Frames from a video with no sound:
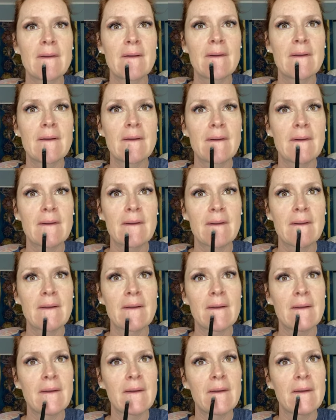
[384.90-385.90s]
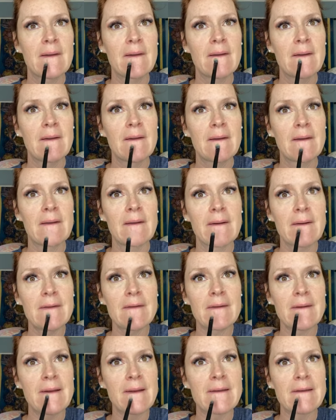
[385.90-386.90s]
Hey, Google. No, it's
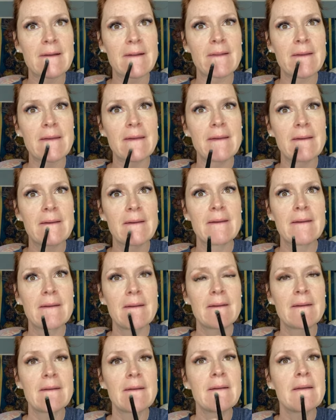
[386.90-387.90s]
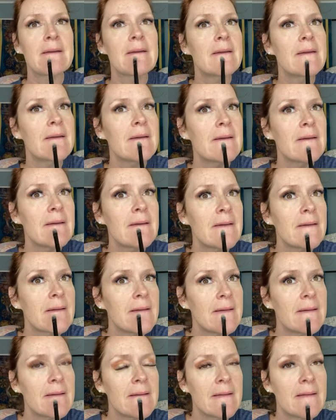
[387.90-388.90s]
okay, Charlie. Set timer for
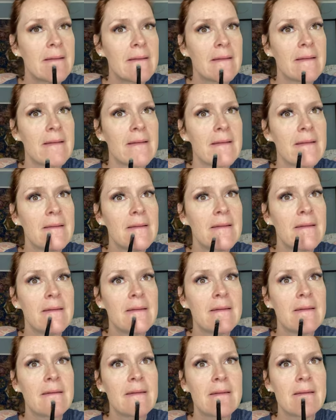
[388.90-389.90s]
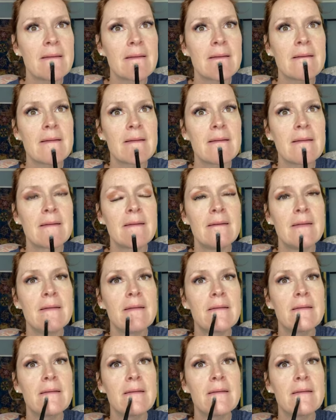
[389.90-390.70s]
10 minutes after 10.